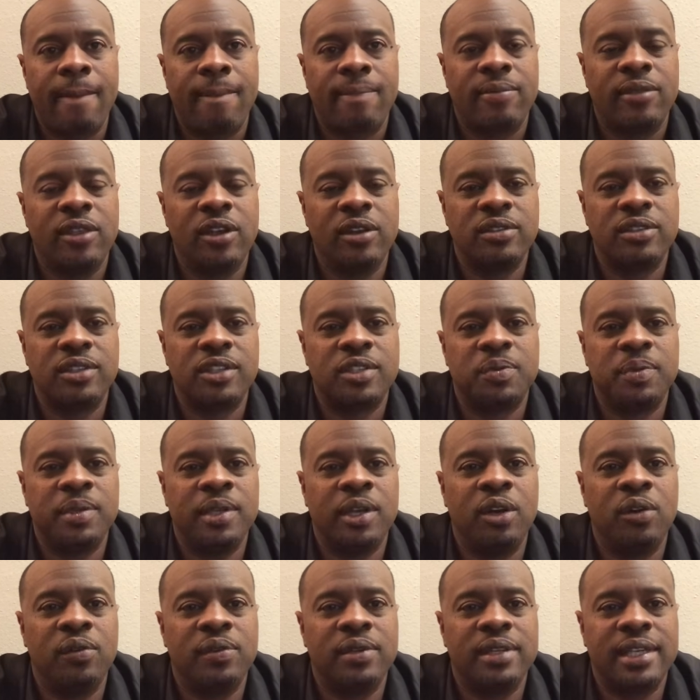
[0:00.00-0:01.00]
They'll just be
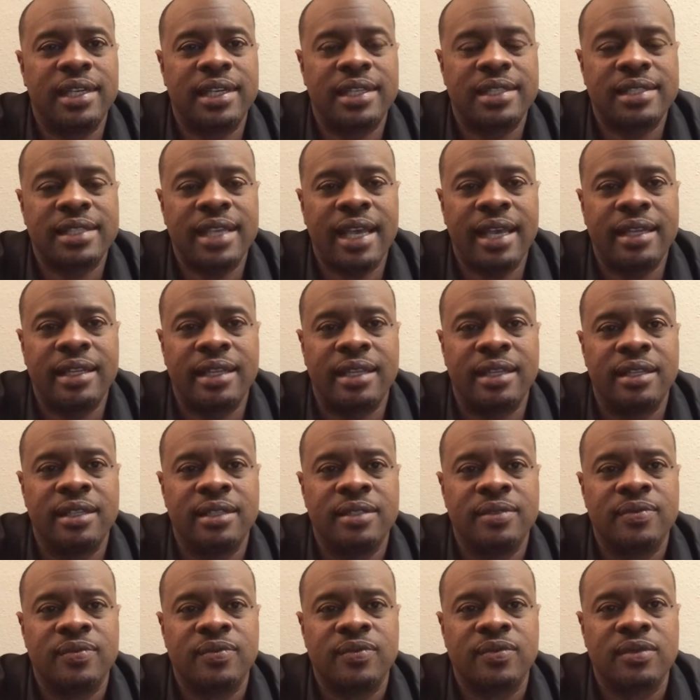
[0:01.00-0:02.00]
overly excited.
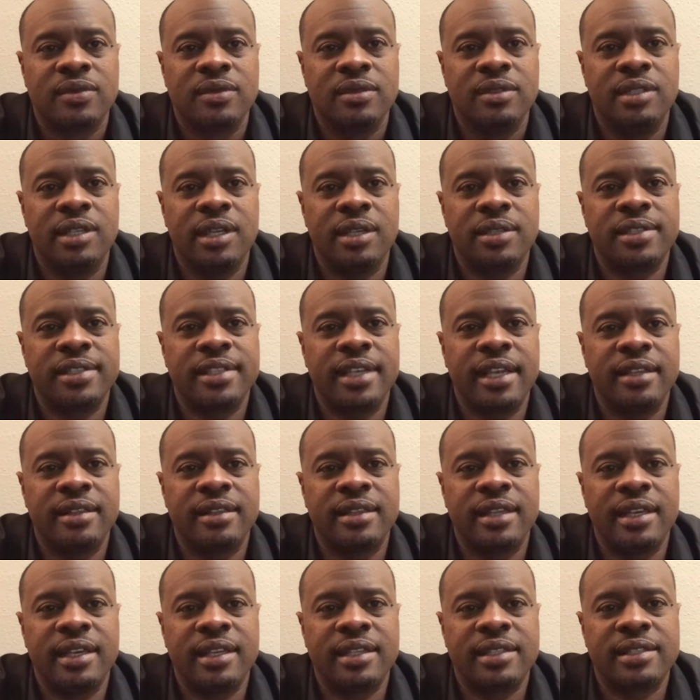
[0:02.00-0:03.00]
They'll say
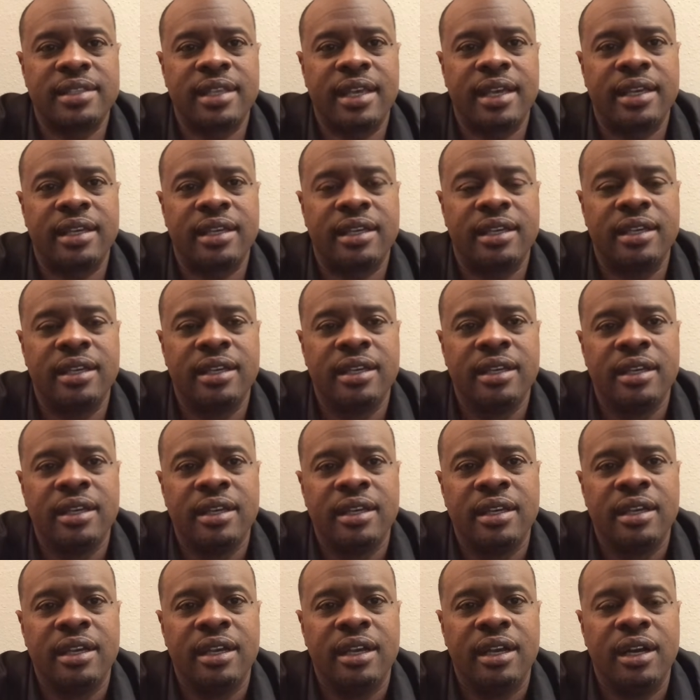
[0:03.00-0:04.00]
things like,
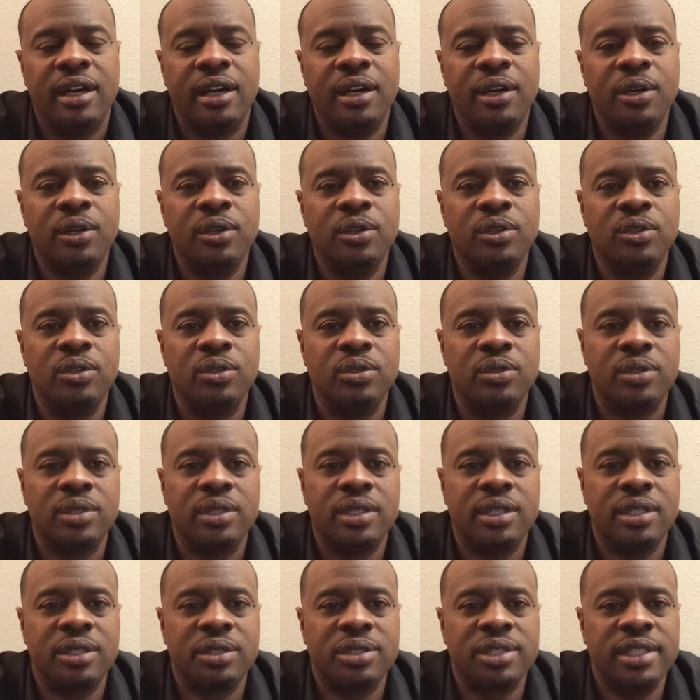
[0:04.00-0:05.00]
oh,
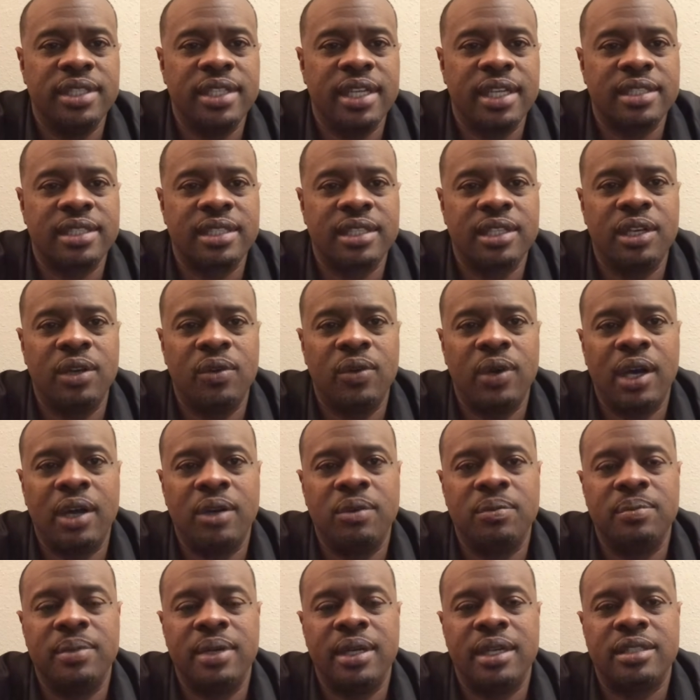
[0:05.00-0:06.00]
she doesn't go
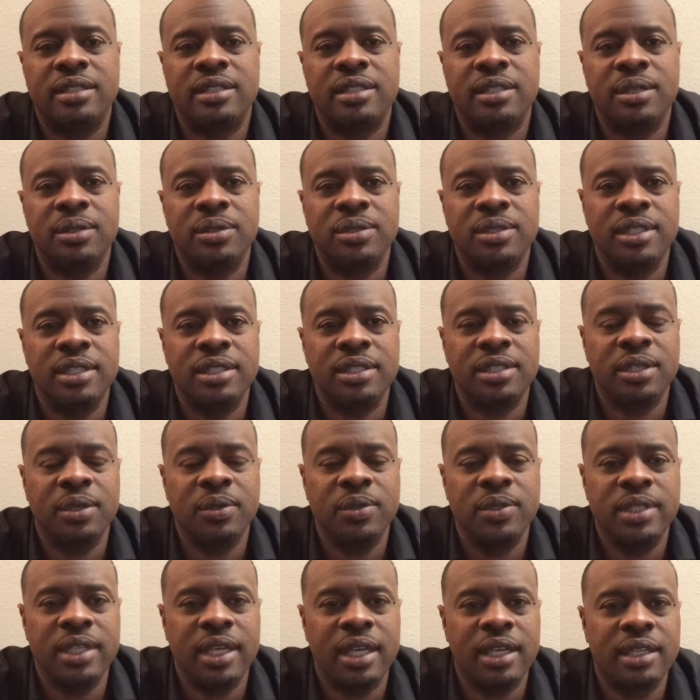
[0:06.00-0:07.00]
out much. Oh, she's so
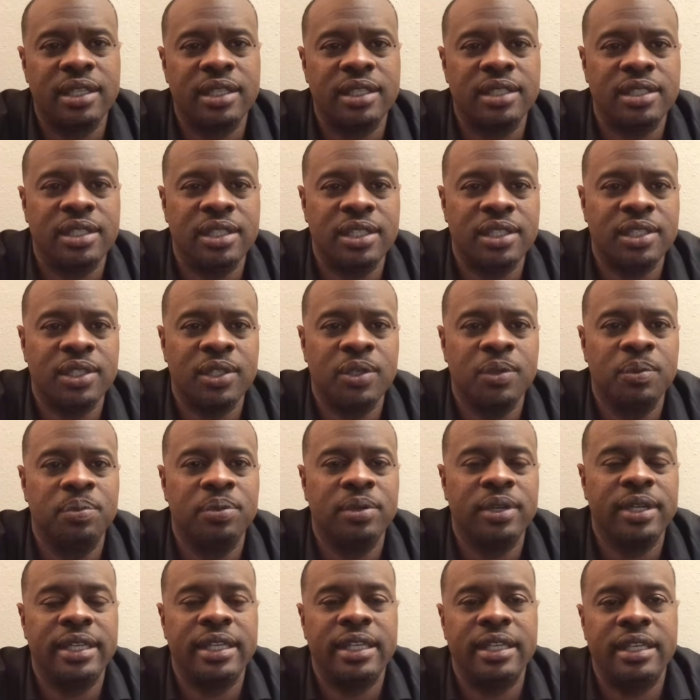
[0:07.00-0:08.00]
young and she's so
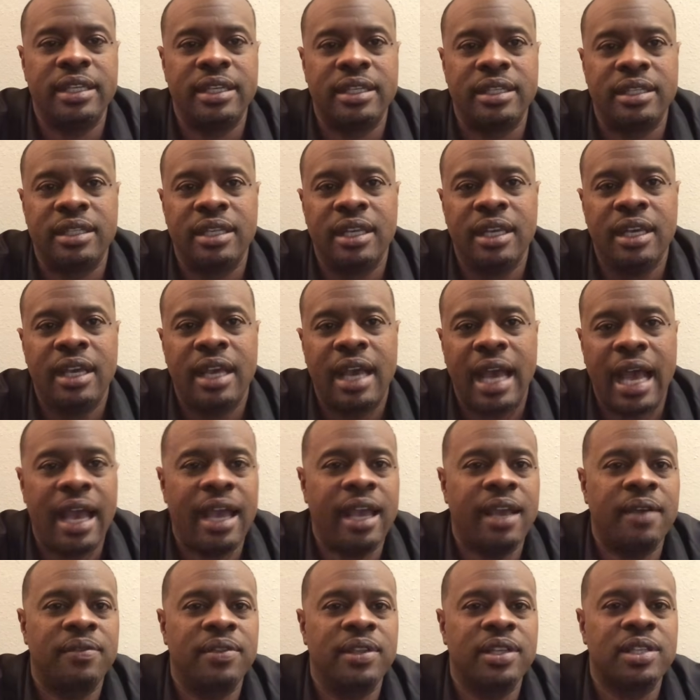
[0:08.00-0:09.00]
pretty. And I
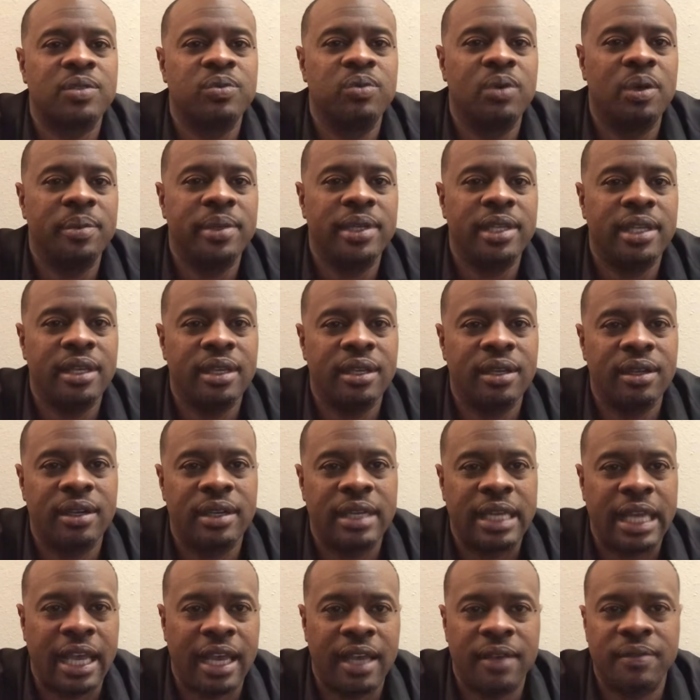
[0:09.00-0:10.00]
have this woman here
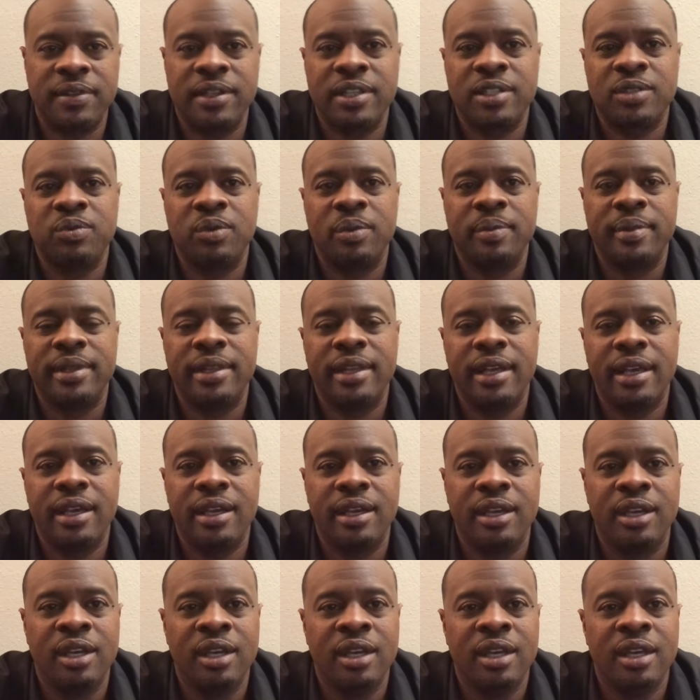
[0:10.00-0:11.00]
and I have this woman
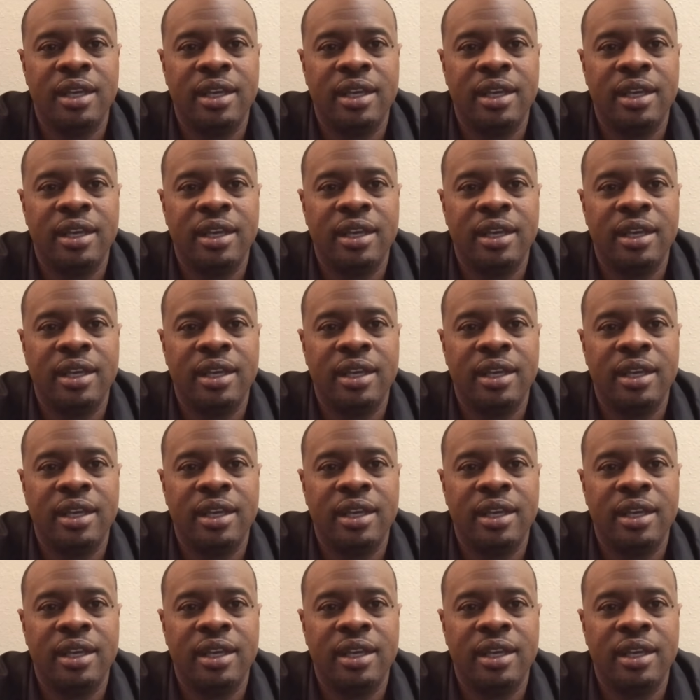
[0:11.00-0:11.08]
there.